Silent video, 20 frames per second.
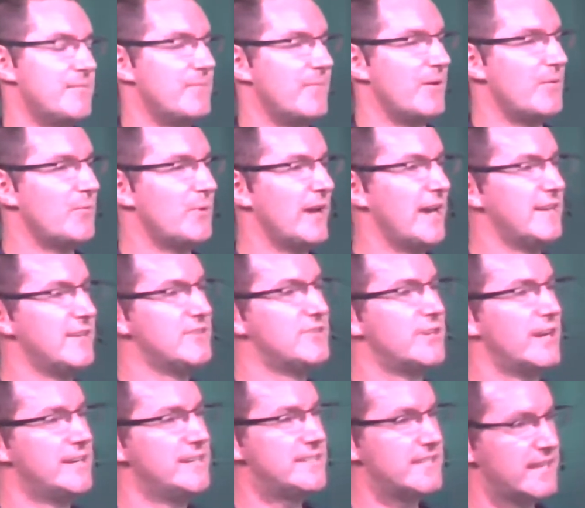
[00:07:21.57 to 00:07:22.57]
We had a
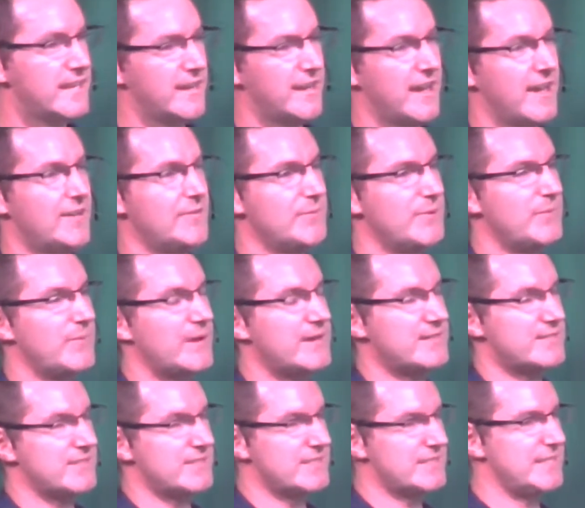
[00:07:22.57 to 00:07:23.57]
train ticket, and we went
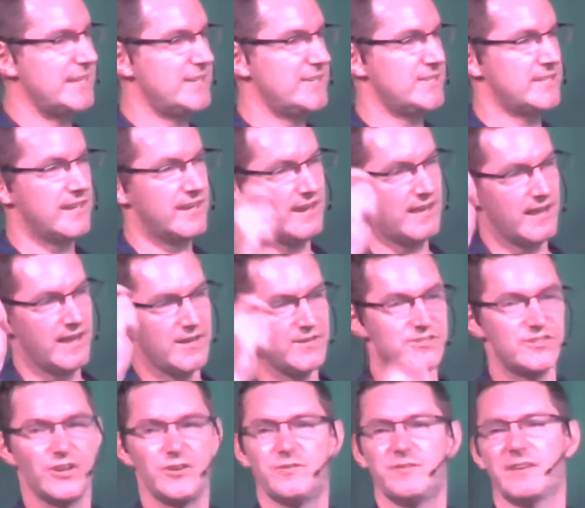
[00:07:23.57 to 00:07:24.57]
to a station, and I
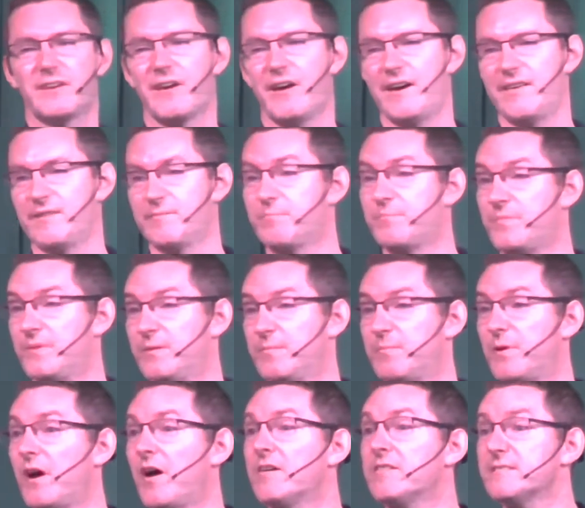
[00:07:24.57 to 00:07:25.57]
showed the guy the
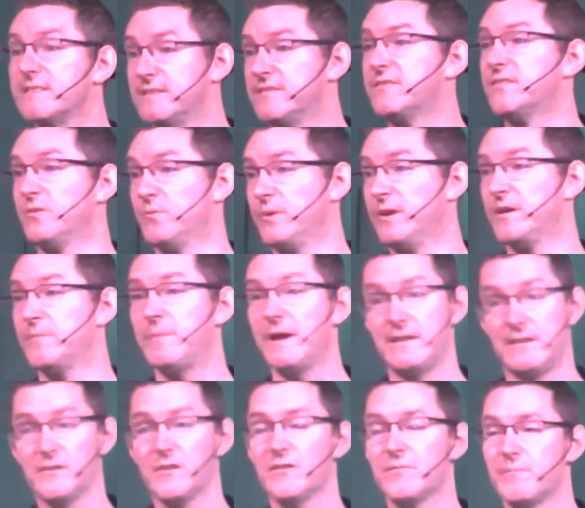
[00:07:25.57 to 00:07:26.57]
passes that we had paid
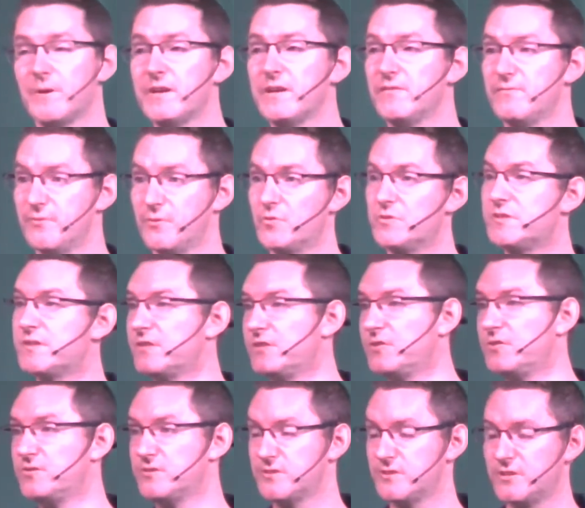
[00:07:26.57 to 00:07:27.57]
a lot of money for to
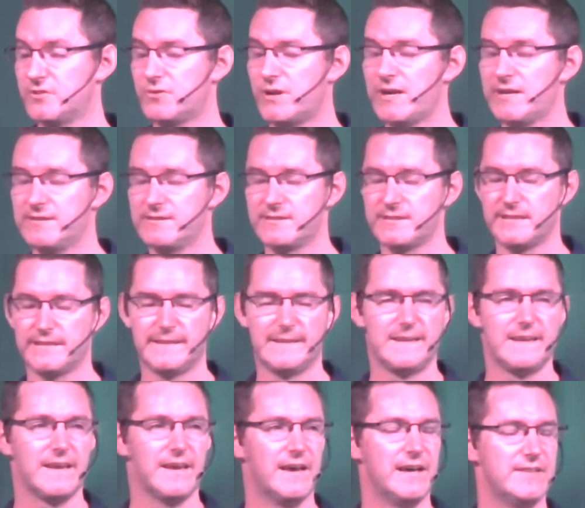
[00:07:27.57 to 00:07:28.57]
use the trains
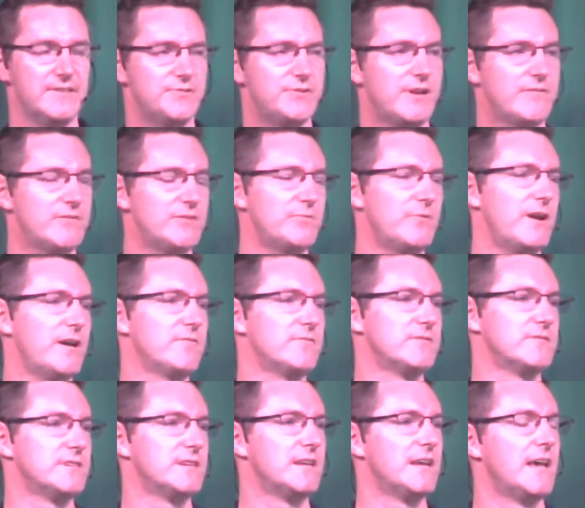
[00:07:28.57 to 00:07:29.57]
and to travel around.
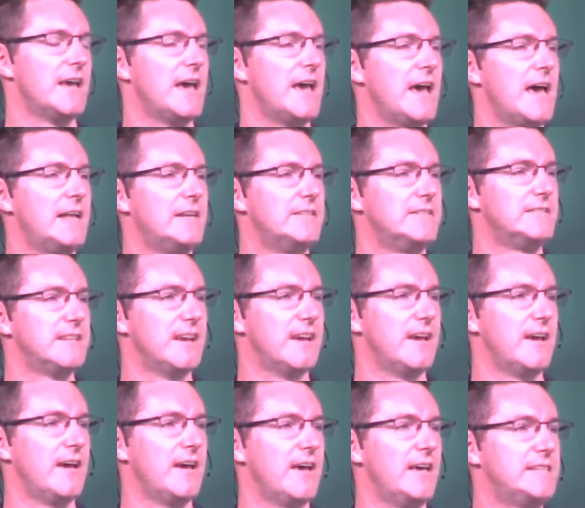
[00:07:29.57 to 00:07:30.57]
And
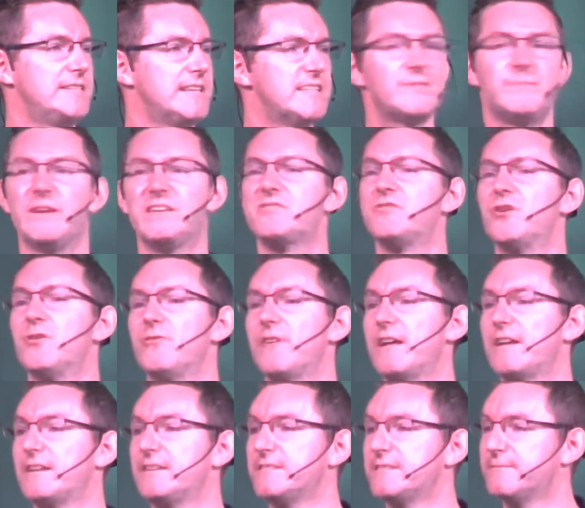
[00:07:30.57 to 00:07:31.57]
he says to me, it's not
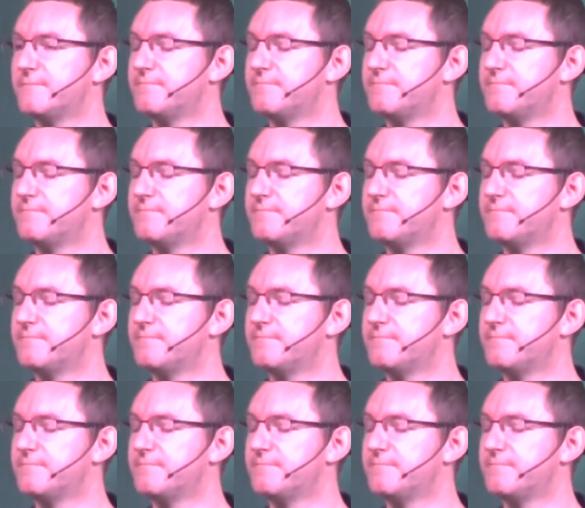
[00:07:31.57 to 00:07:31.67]
valid.